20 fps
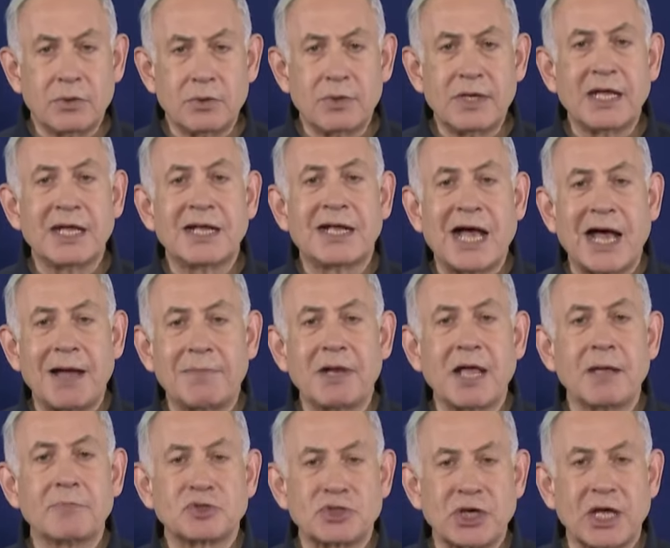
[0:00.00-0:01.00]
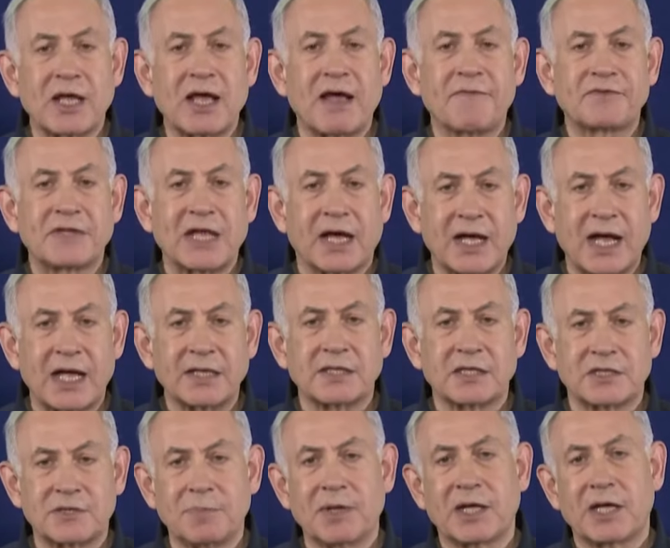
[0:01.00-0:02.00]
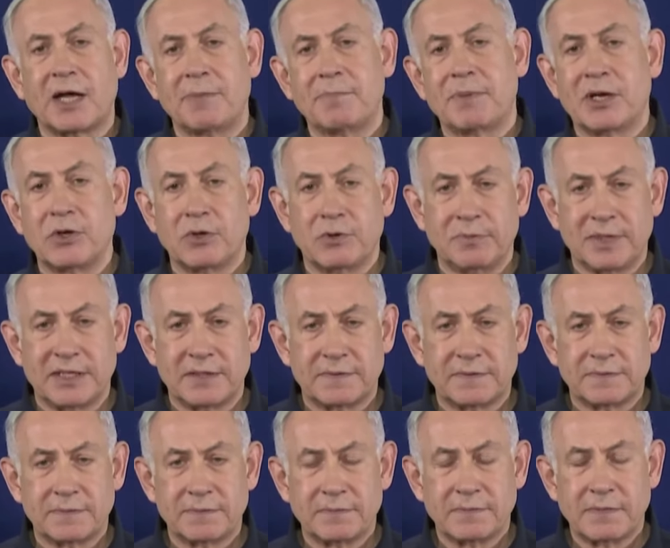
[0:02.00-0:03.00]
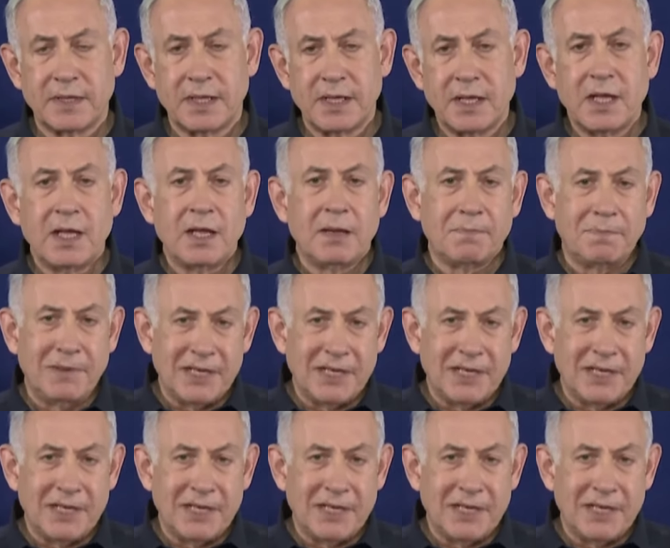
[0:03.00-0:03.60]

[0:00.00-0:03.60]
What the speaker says: Netanyahu's office further said Israel would not surrender to what it